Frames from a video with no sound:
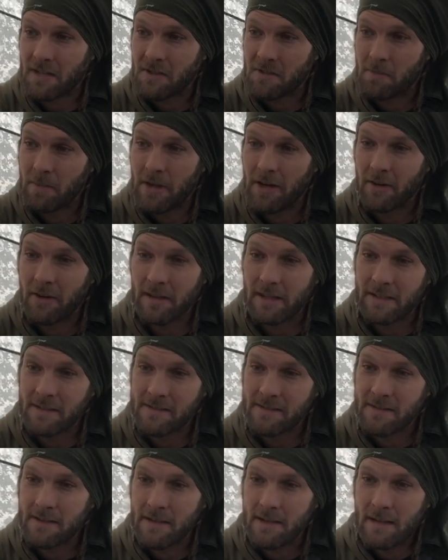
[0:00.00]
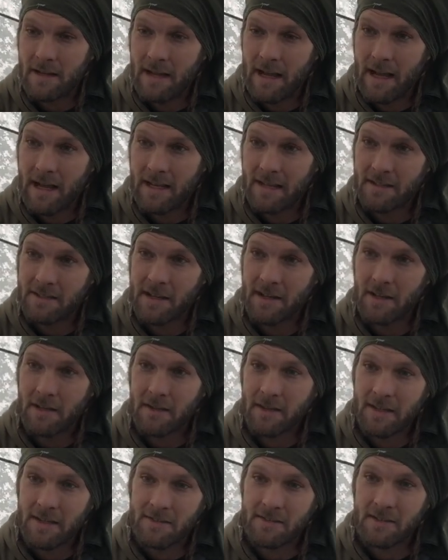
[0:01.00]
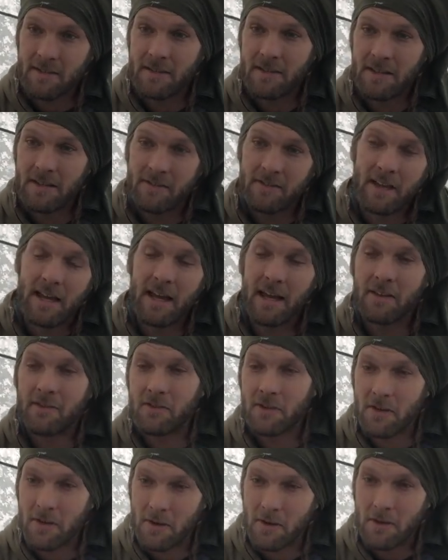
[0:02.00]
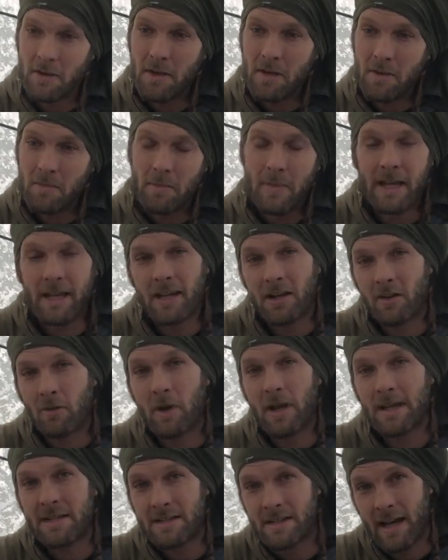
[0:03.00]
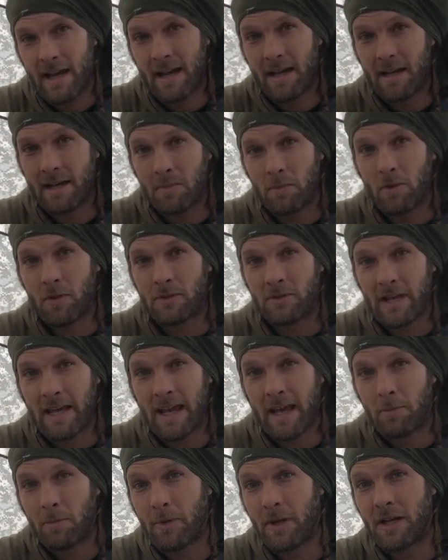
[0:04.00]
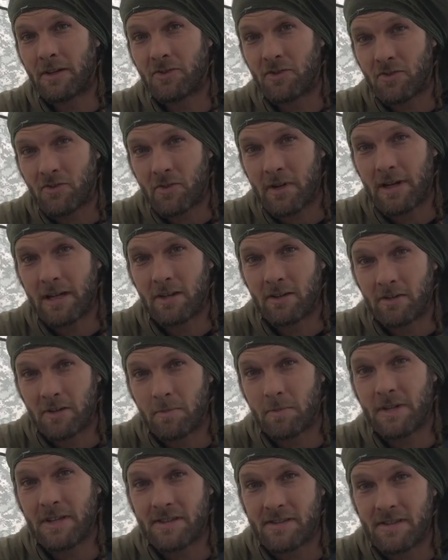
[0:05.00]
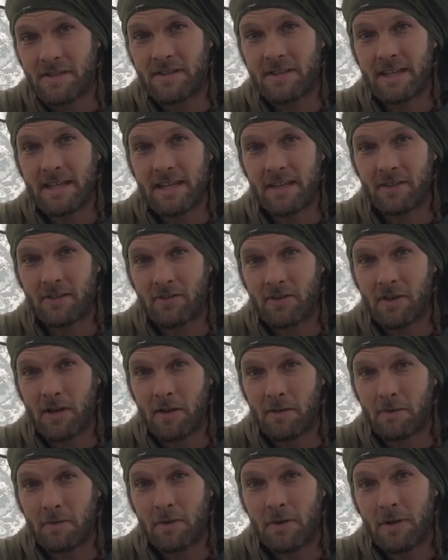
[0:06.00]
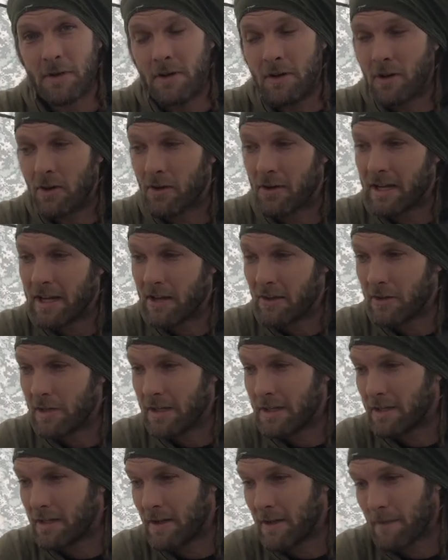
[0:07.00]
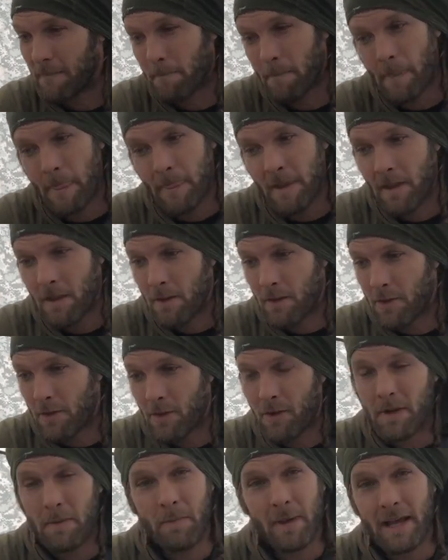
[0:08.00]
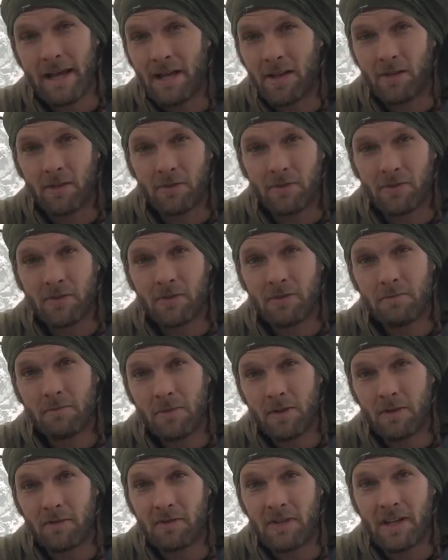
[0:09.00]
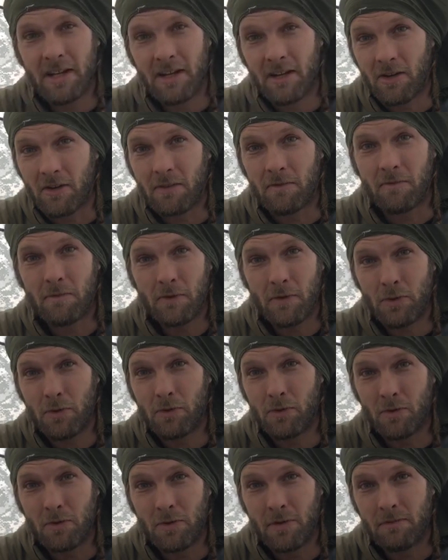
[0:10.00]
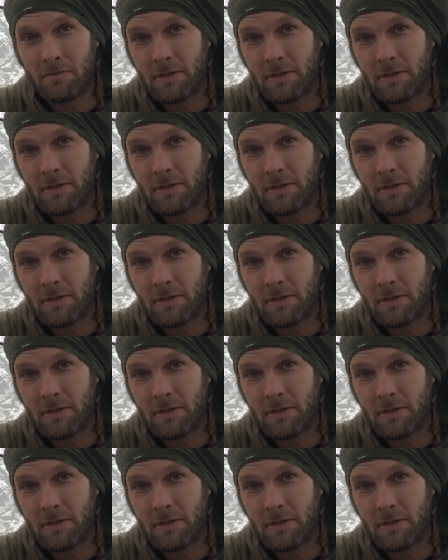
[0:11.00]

experience, I can tell you this, that these guys that are making great time on the Appalachian Trail and the PCT and stuff are carrying 30 pounds of gear and food